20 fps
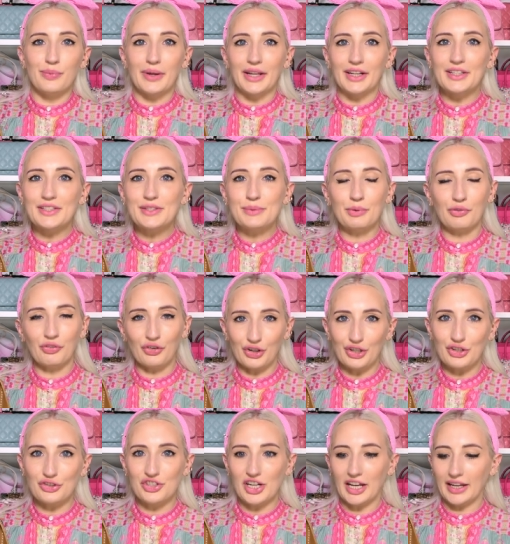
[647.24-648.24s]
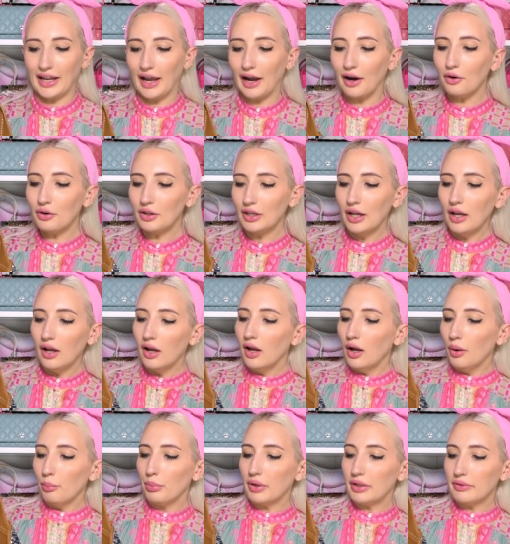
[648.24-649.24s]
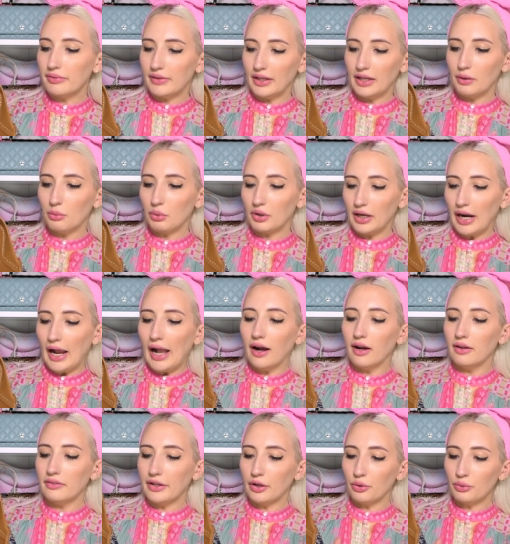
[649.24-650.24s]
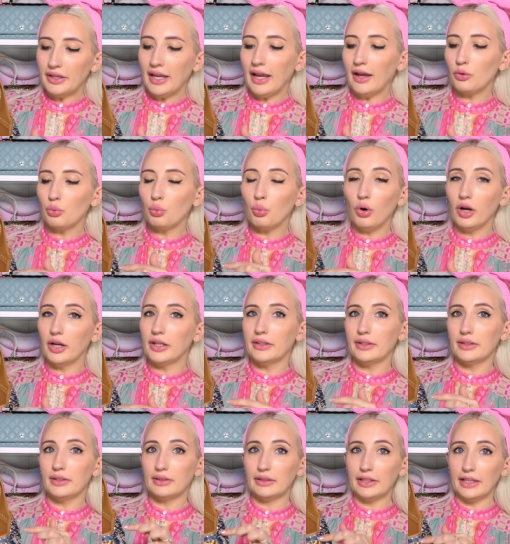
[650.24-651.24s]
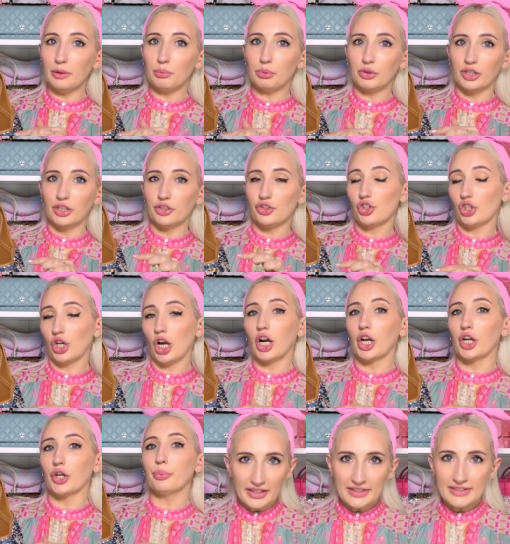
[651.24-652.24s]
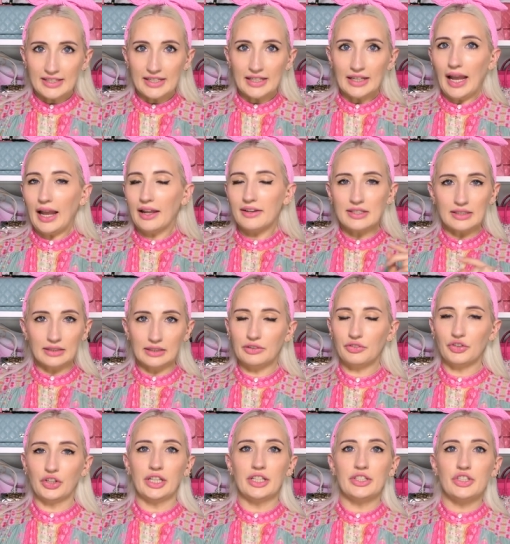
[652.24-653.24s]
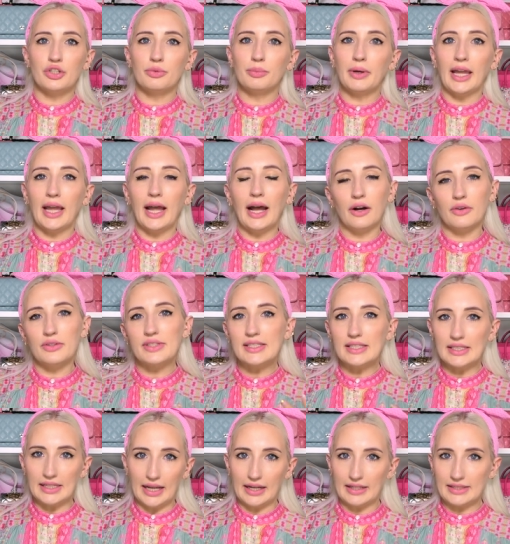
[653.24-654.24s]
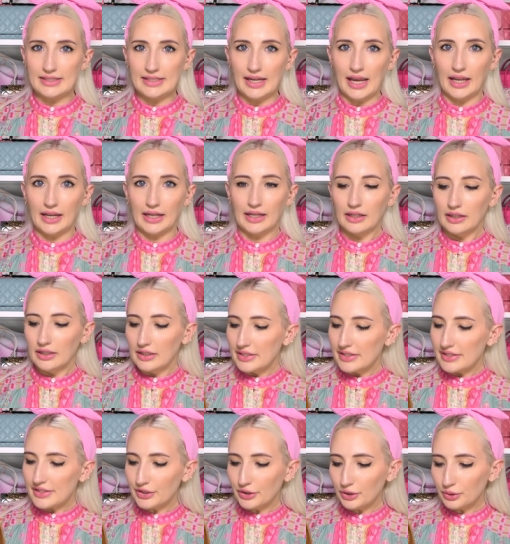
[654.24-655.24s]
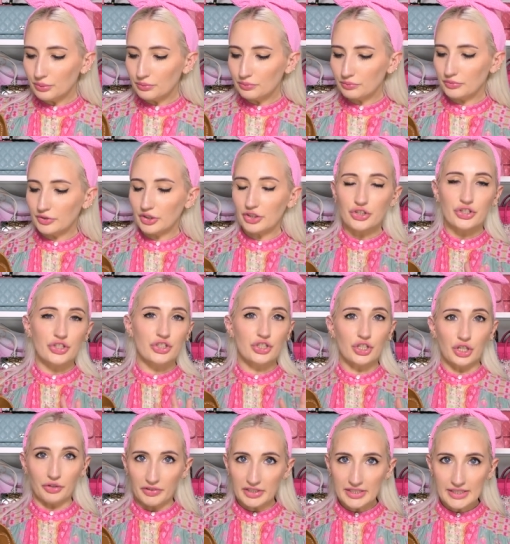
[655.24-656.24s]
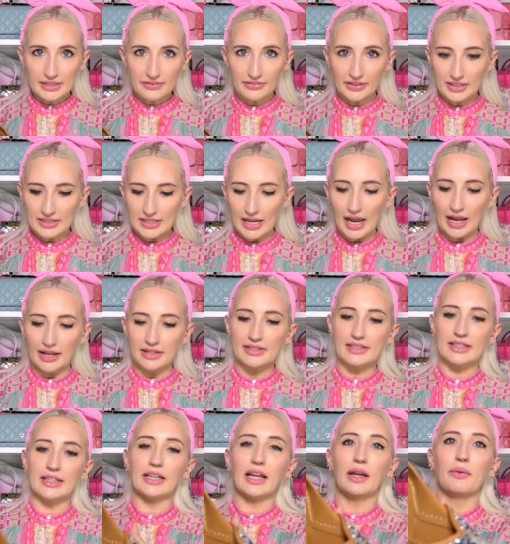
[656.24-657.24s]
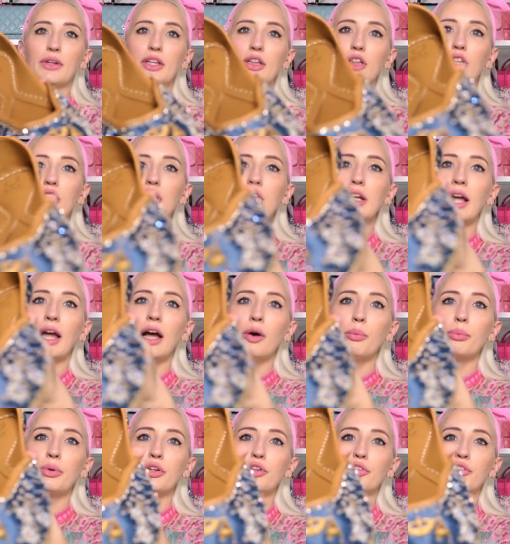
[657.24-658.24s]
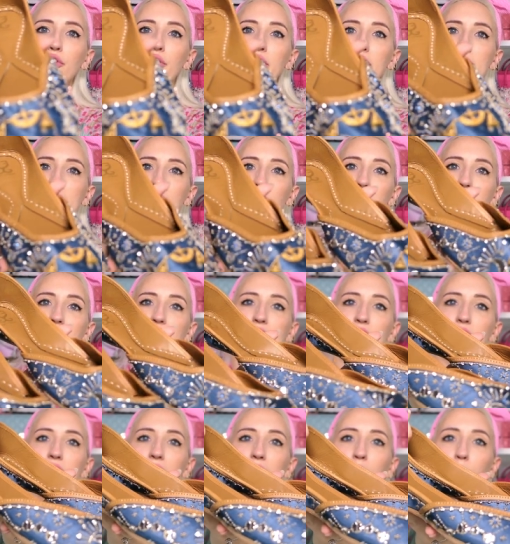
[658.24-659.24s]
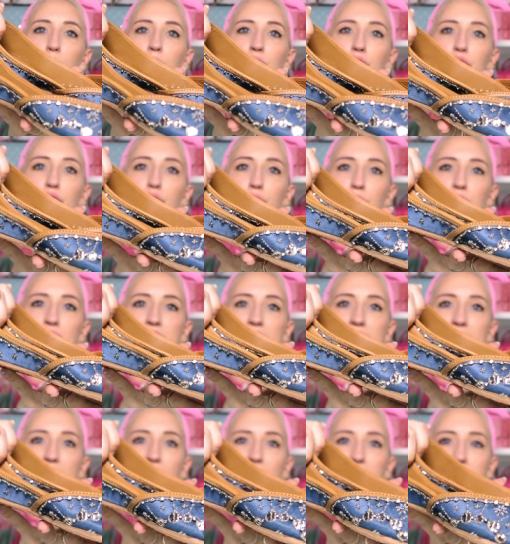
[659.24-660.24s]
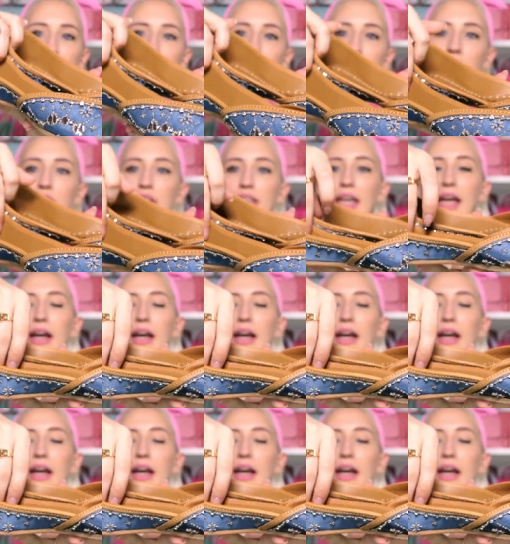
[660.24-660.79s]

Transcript: minutes before you check out but they were out, they only had one Libra charm. Fixed it and delivered it to my house the next day. So their service is fantastic. I mean, look how beautiful these are. These are like a blue satin on the